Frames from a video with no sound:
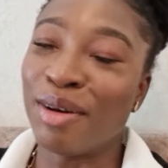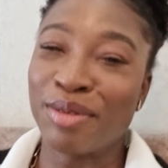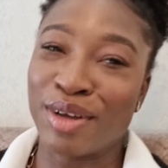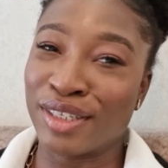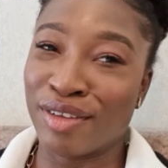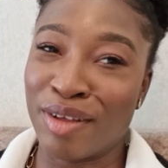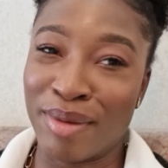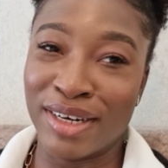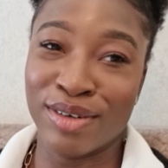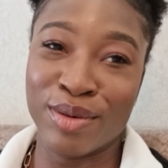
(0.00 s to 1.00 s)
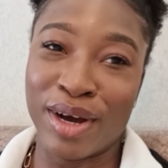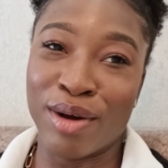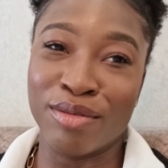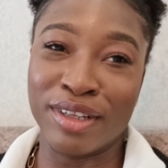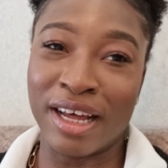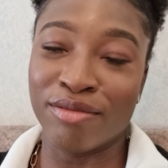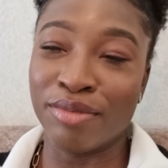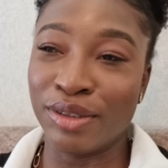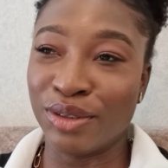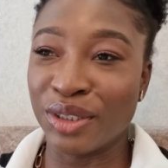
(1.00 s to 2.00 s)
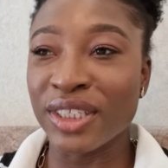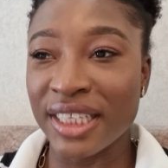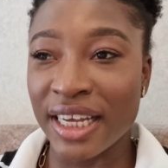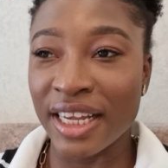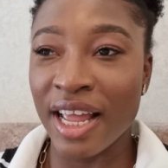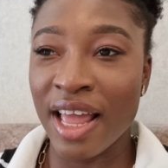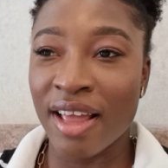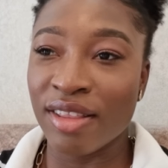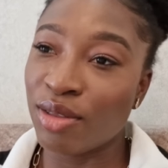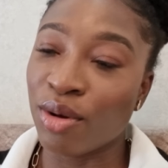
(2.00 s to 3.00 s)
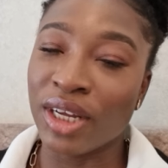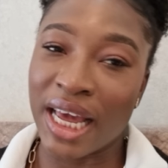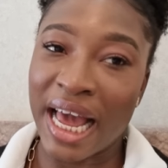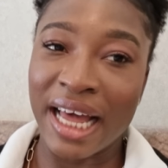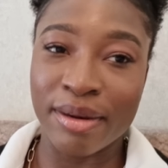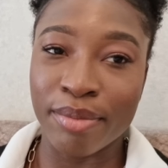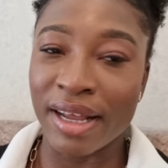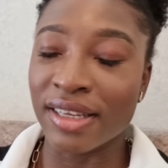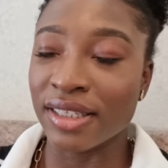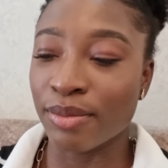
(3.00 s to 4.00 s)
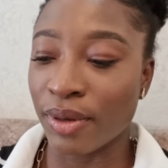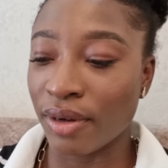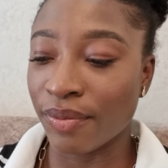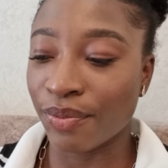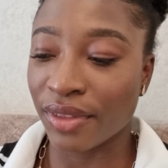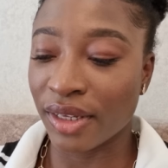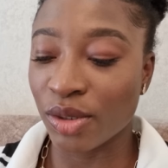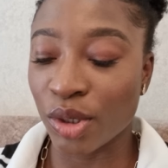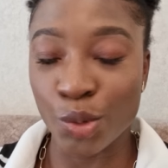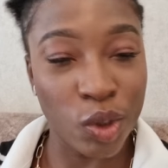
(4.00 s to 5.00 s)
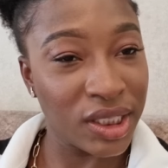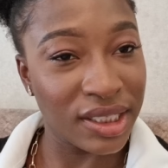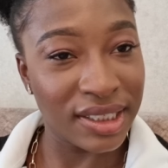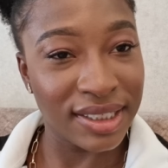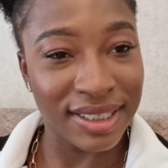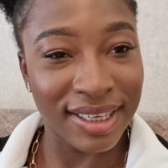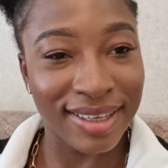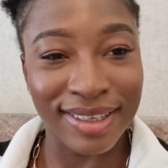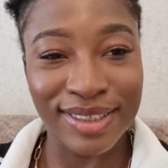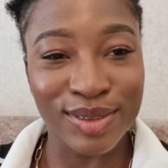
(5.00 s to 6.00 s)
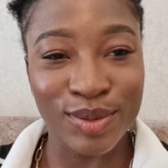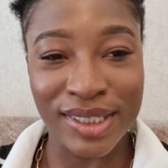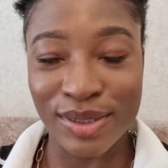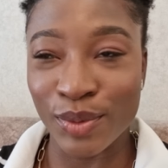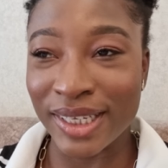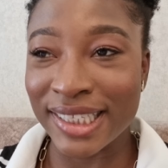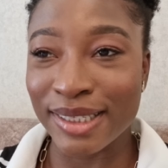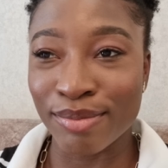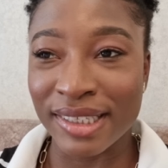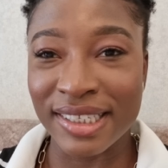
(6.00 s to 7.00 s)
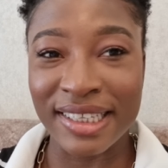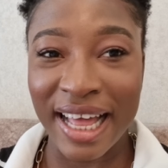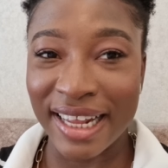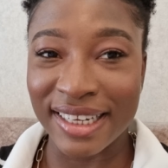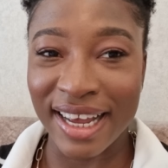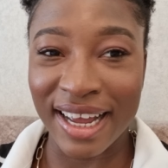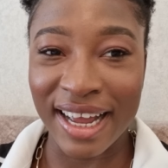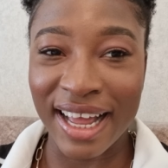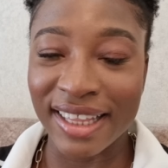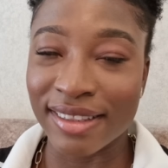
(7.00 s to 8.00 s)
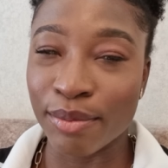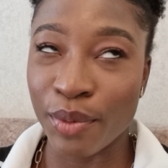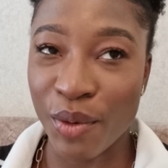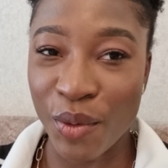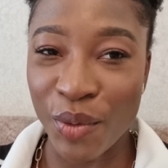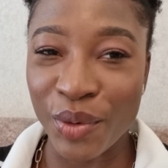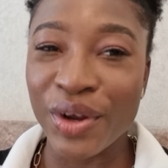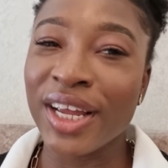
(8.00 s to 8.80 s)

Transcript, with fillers: not because of them i don't know what i've been doing today so yeah i had plans but it was worth it it was worth meeting ada and paul